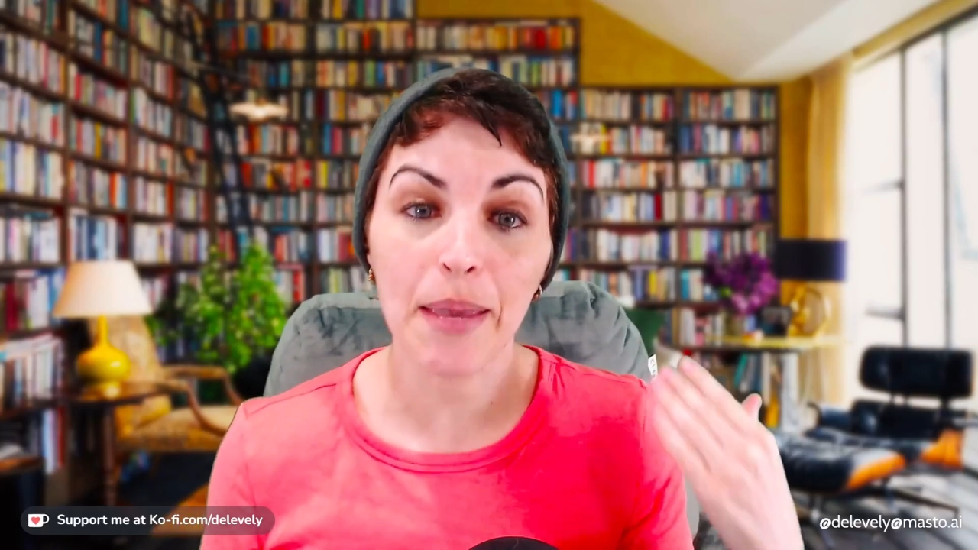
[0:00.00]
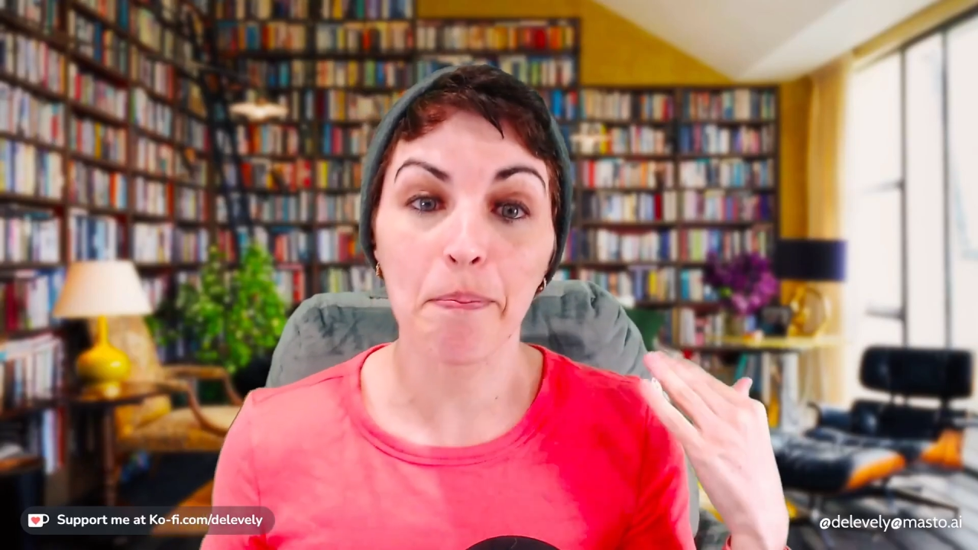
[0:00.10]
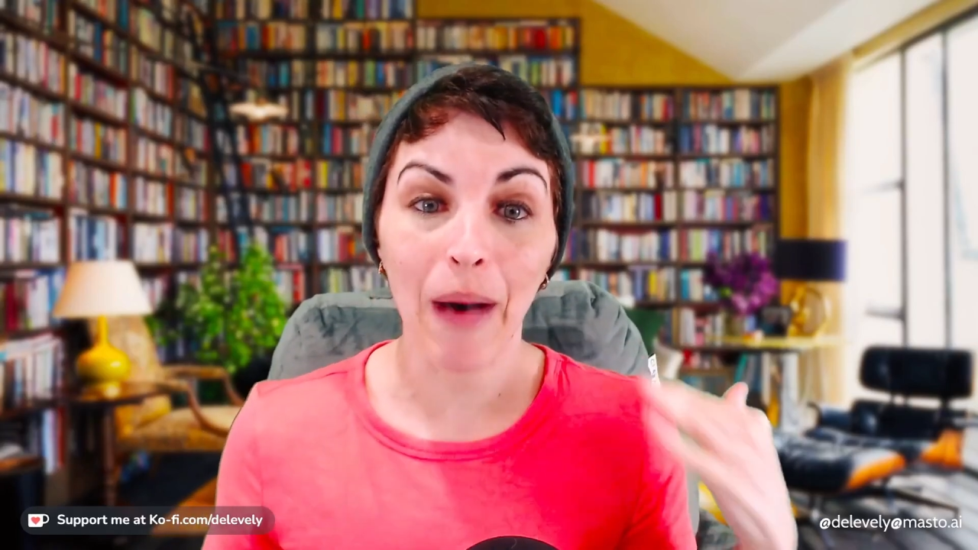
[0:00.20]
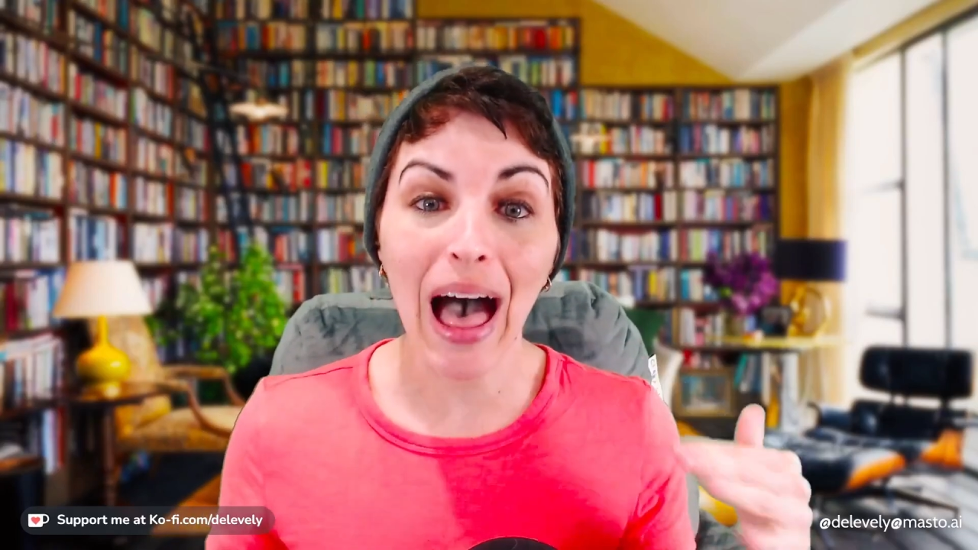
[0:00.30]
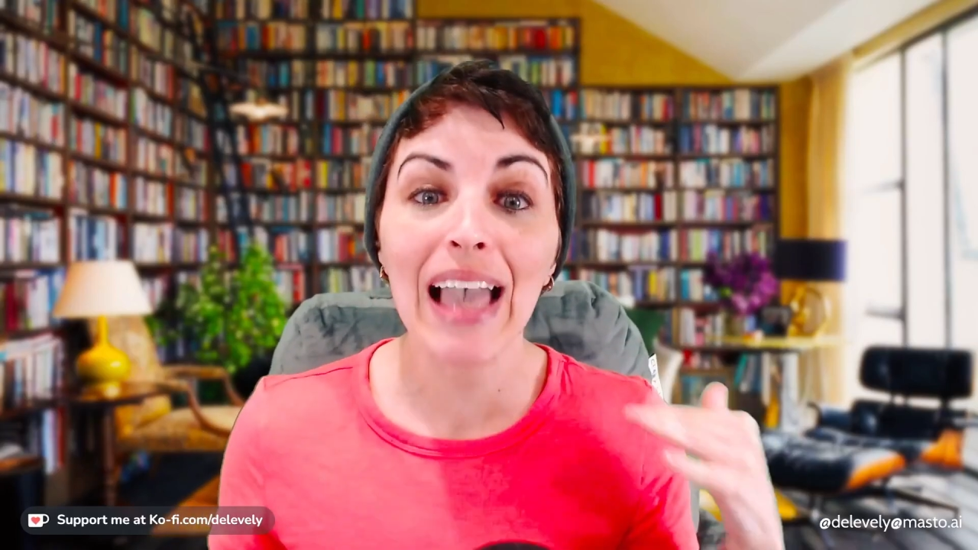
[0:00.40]

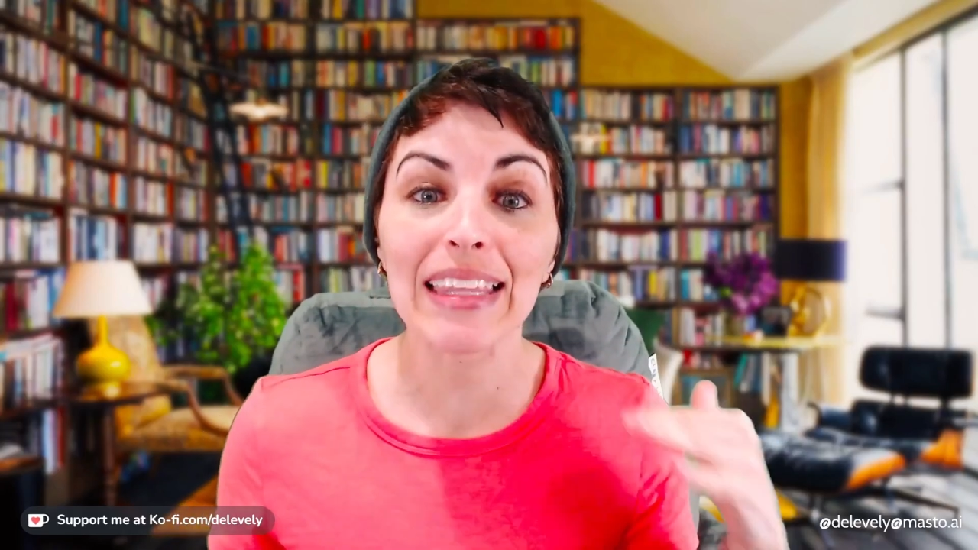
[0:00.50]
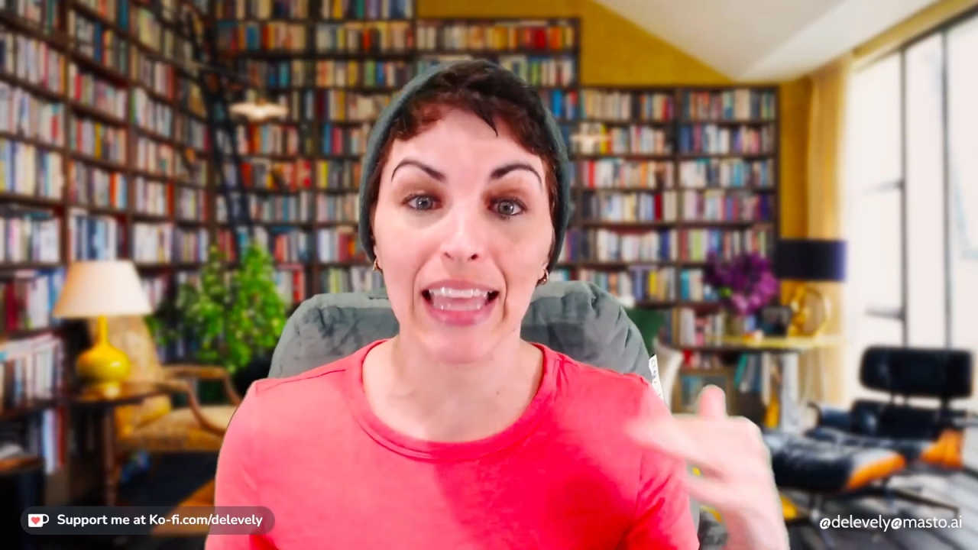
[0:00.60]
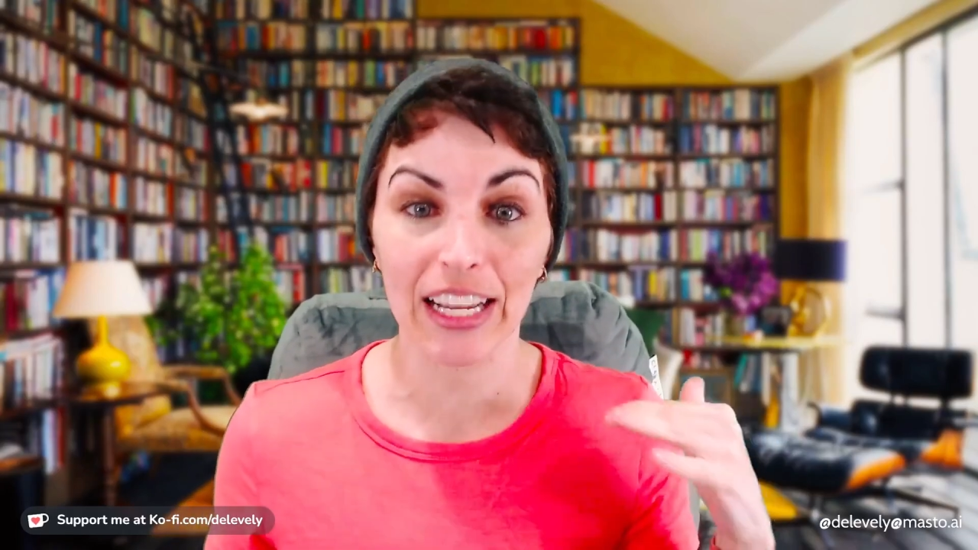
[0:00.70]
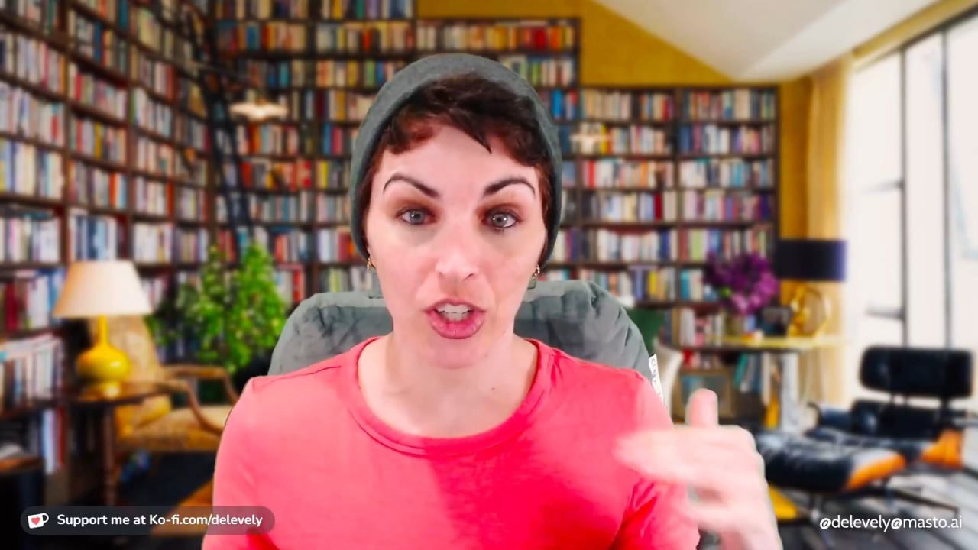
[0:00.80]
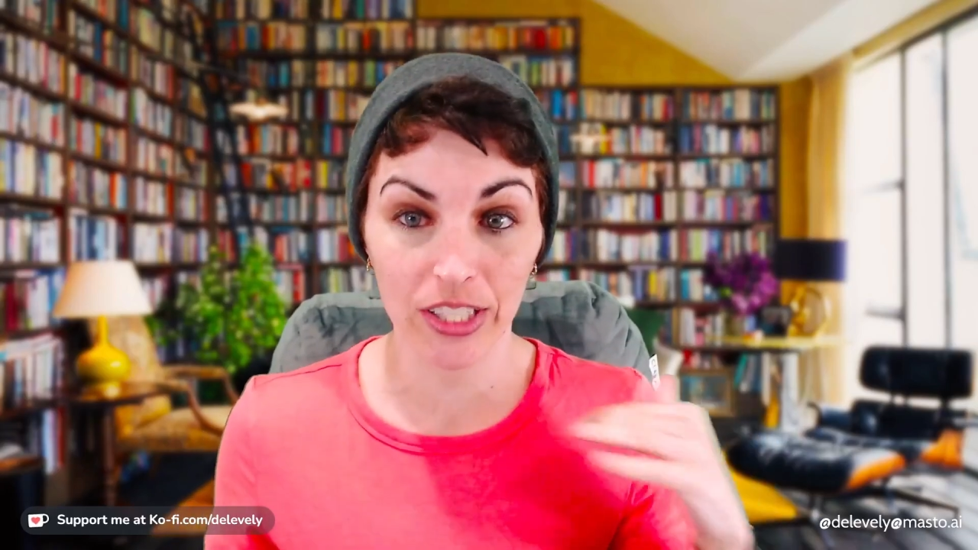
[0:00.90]

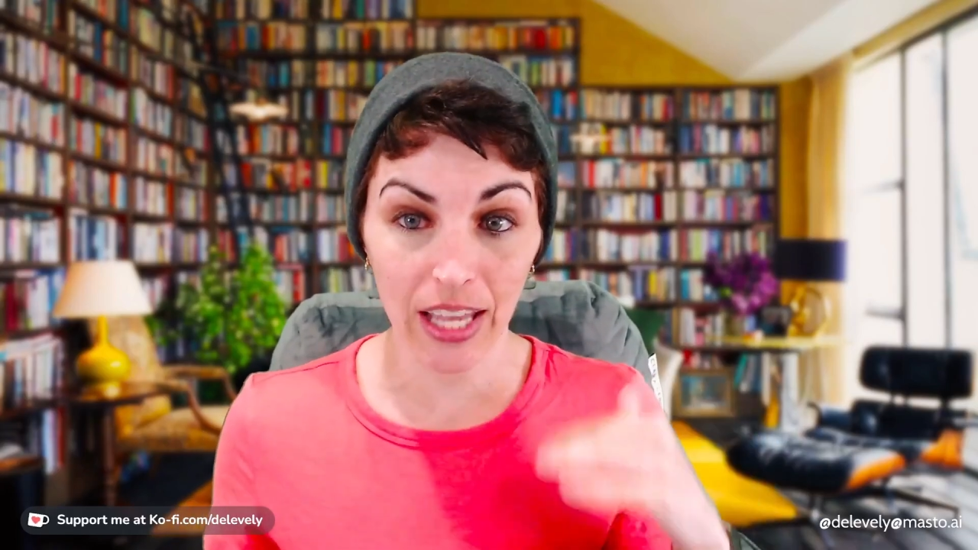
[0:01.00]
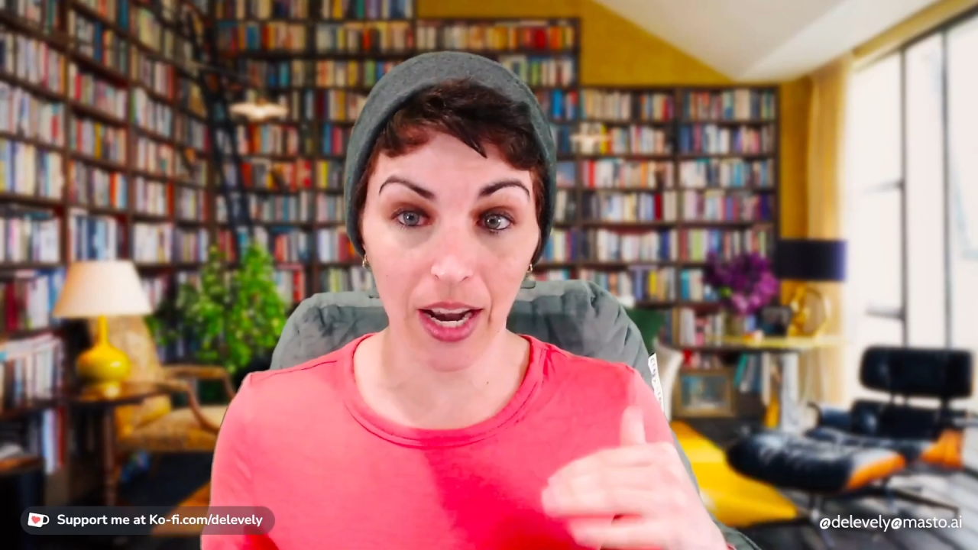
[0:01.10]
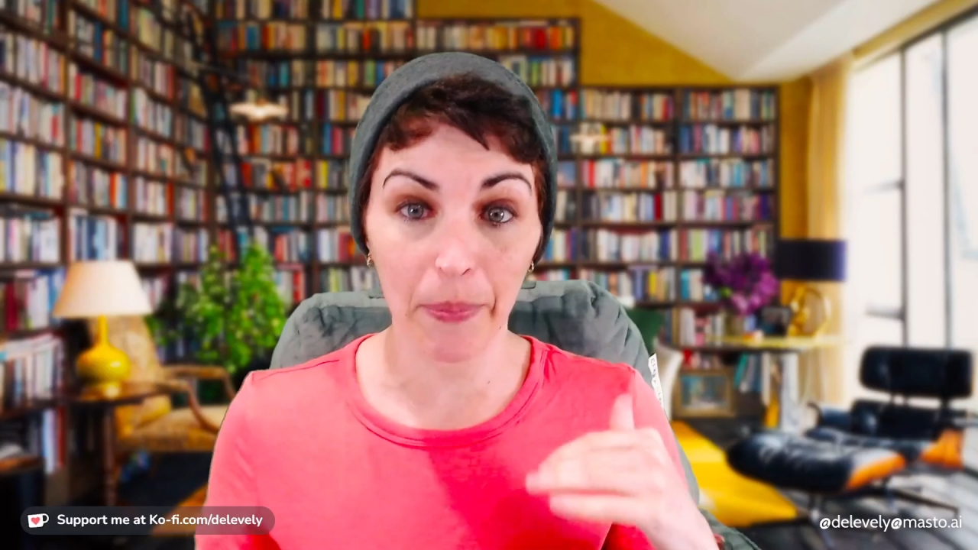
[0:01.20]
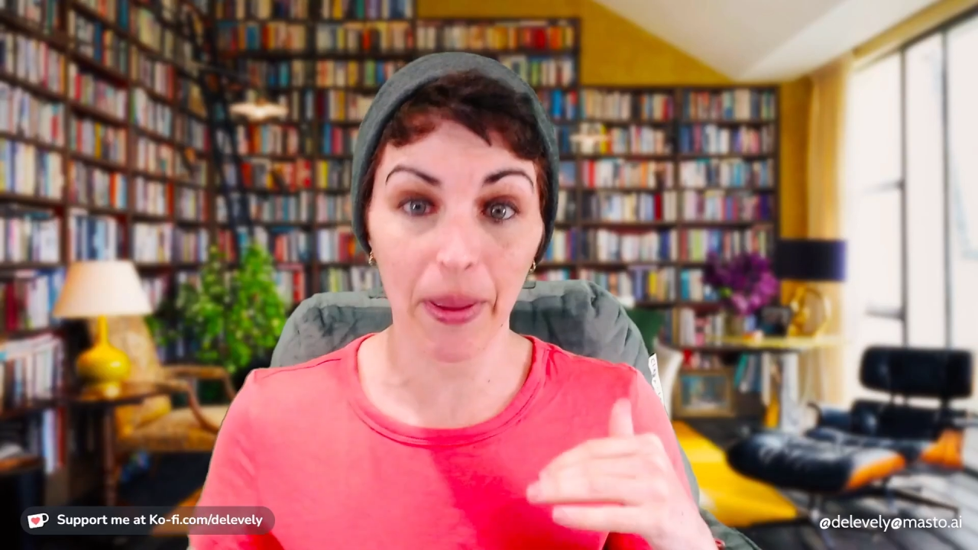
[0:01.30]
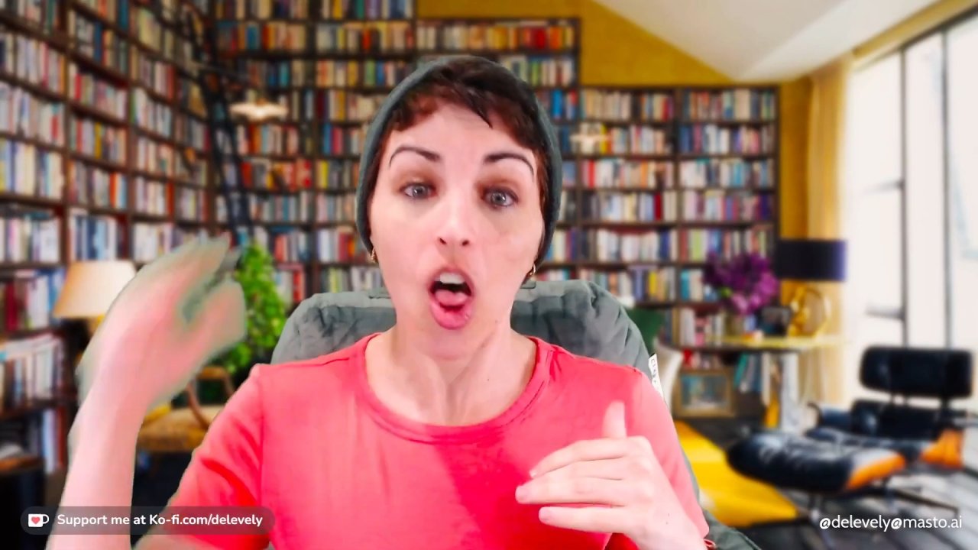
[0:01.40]
bilayer setup.